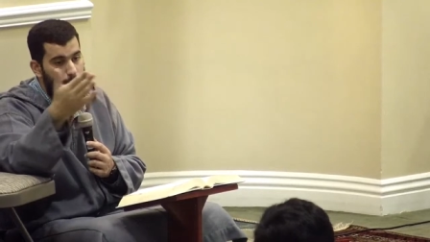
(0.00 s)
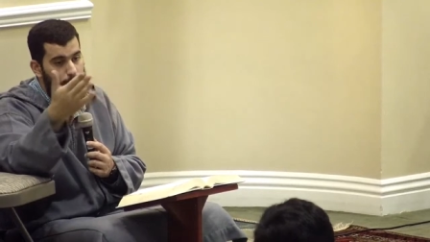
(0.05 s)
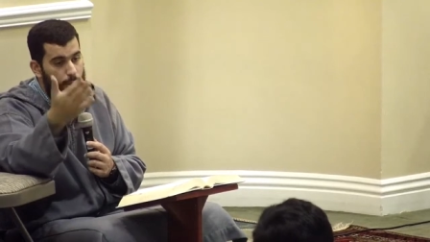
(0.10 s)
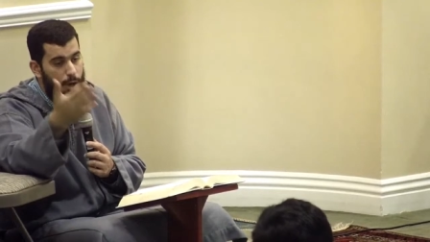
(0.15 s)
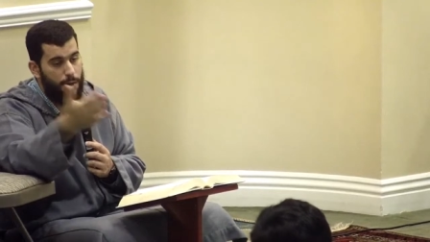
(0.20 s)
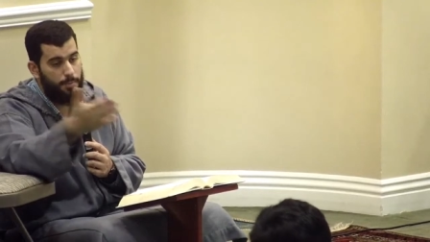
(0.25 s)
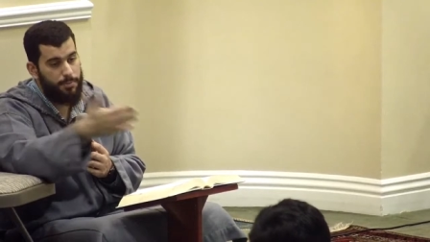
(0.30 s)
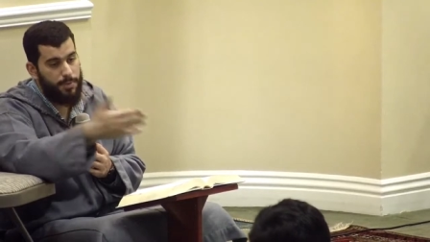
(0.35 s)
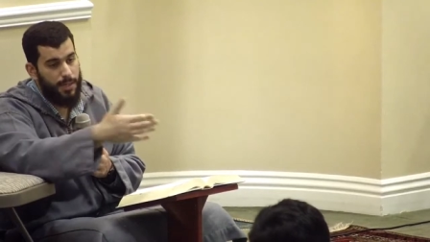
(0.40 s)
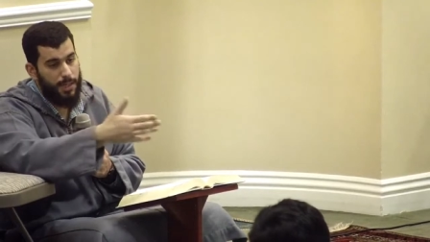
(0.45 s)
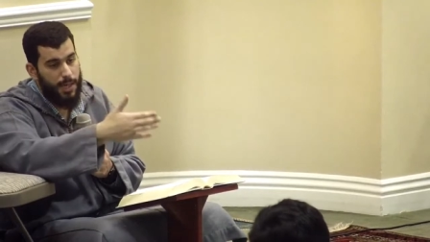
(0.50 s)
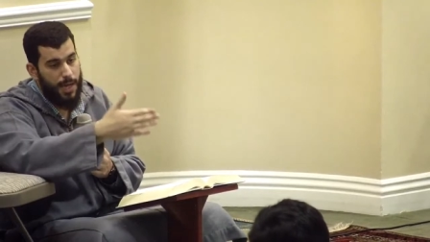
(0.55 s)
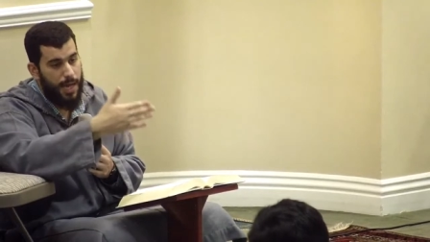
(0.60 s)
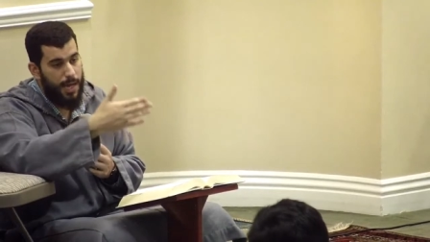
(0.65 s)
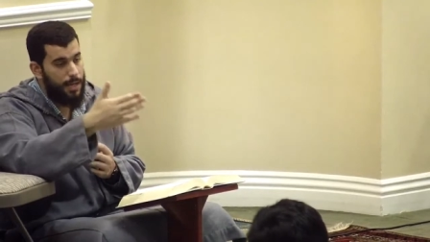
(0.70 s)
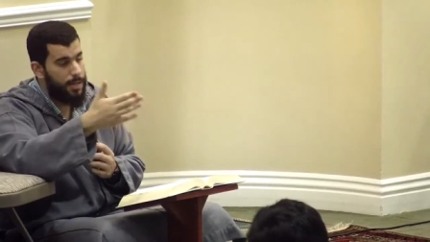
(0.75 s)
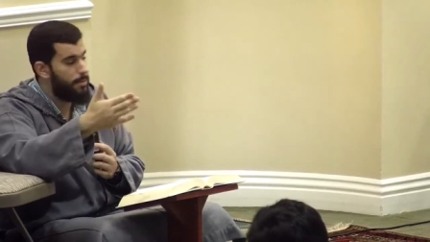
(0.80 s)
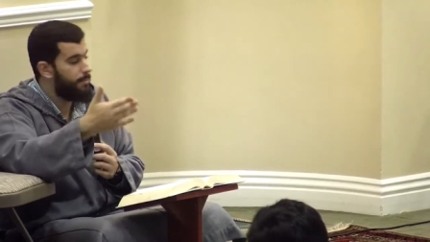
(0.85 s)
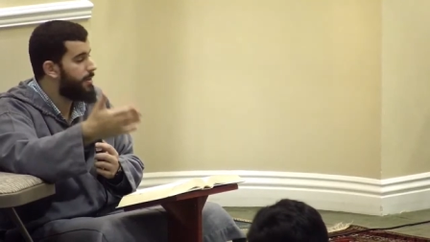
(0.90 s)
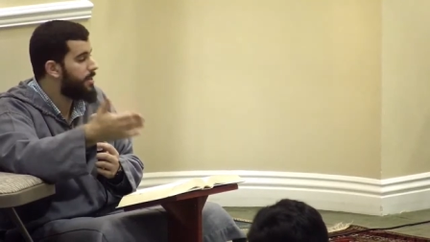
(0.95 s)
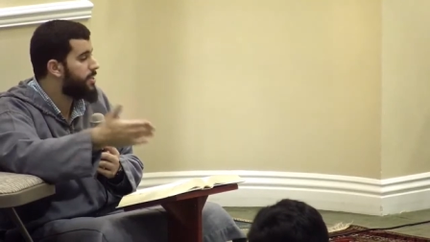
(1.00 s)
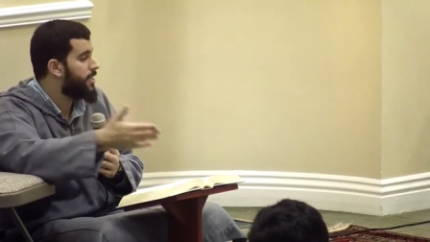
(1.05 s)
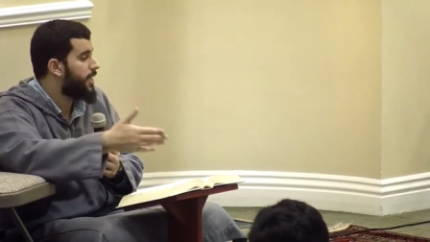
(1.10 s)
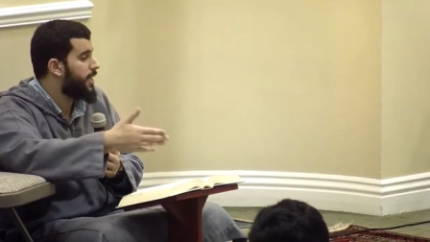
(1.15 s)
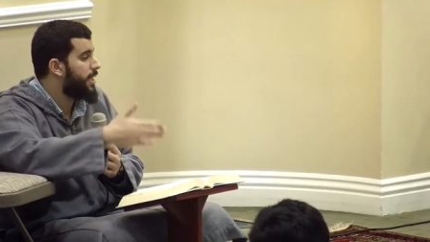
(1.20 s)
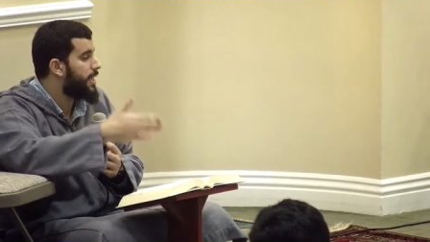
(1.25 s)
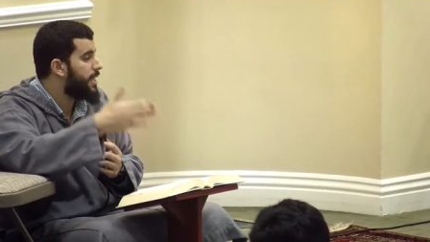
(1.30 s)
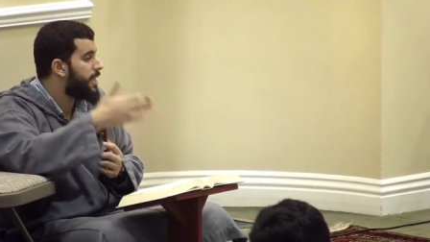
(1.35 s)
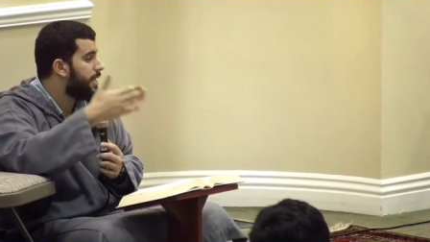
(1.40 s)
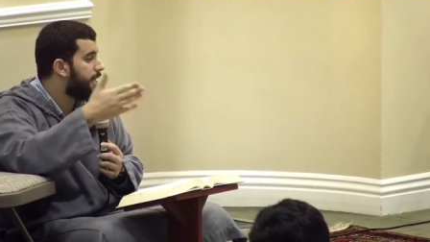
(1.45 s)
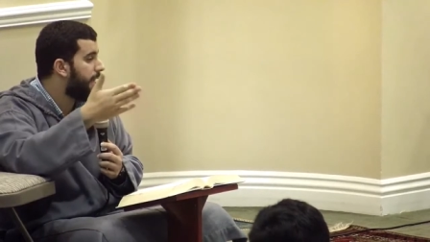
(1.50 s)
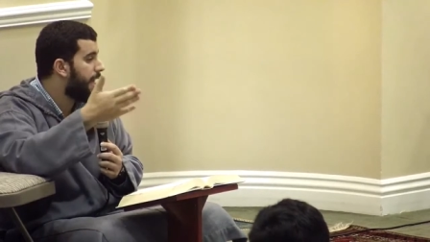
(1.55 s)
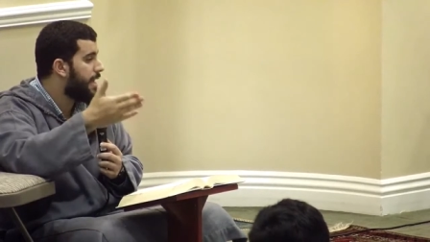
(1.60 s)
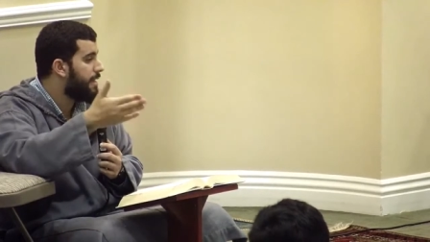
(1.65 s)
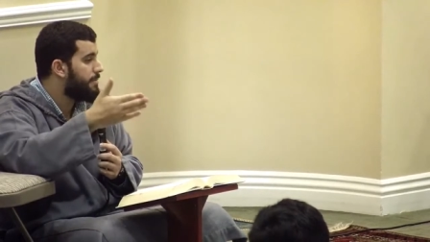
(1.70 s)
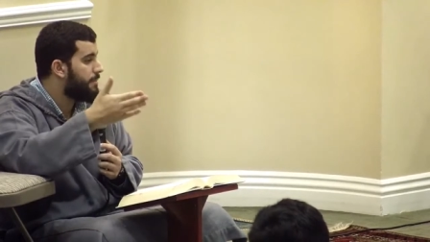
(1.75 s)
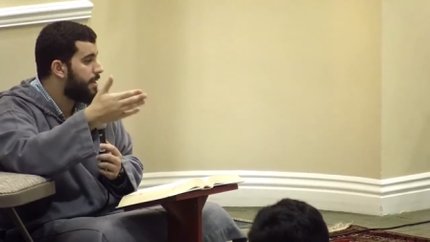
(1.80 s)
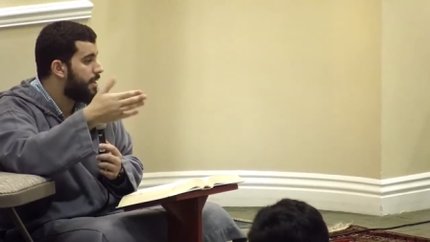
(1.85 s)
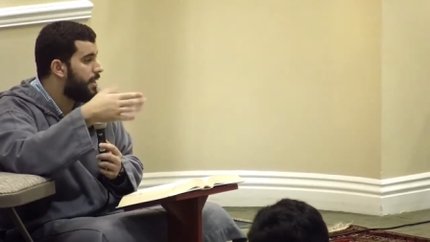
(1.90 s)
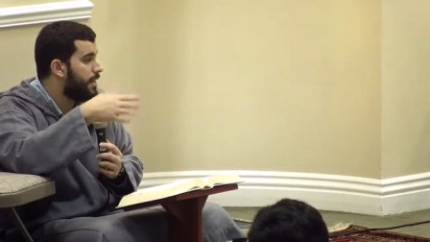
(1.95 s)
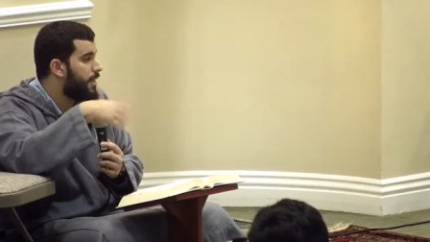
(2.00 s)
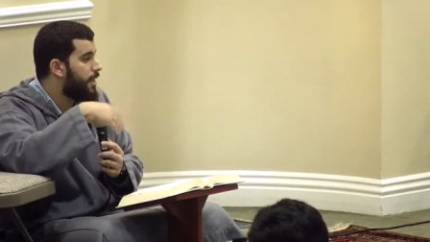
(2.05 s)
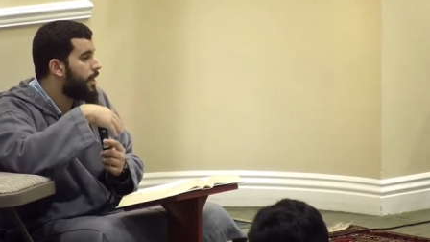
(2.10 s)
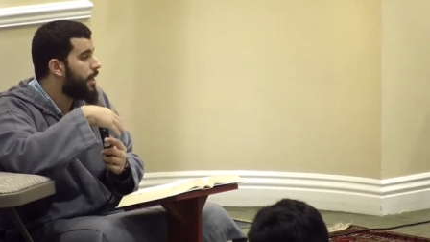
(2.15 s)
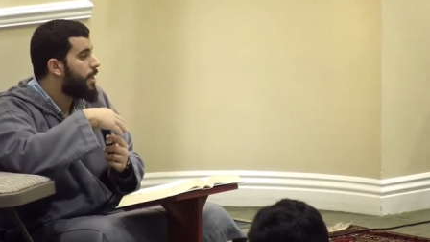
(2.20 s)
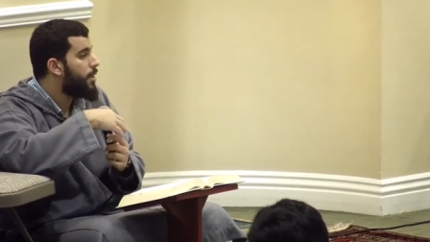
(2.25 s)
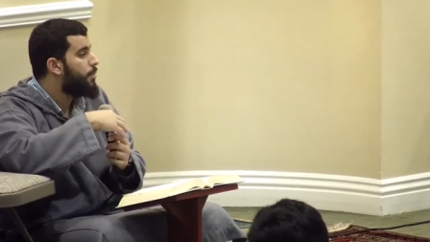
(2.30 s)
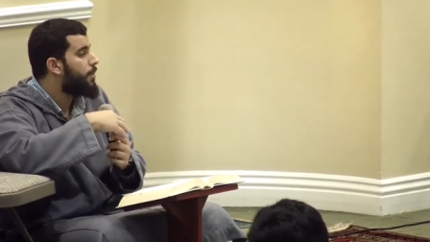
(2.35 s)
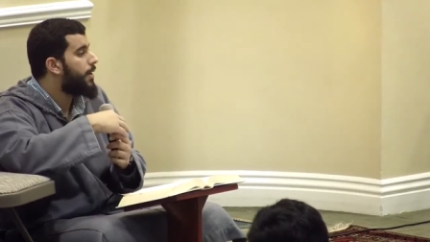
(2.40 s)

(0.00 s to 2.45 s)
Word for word: ibn Abdullah al-Bajali, he came in,